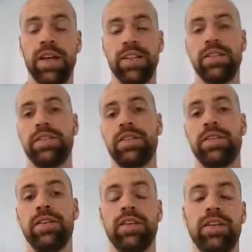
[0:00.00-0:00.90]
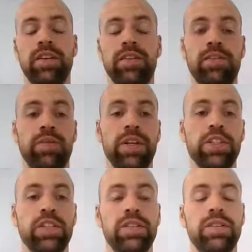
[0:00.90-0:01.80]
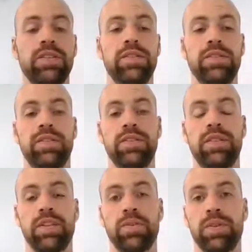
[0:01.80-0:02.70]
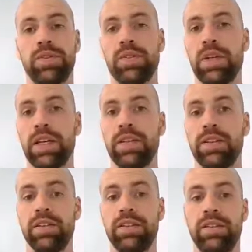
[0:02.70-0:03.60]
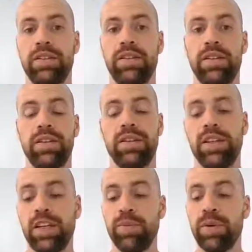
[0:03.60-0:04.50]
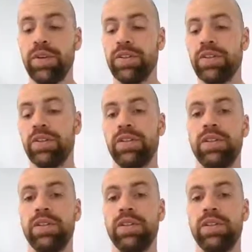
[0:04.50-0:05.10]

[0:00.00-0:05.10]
has the information that was collected at the iPoint,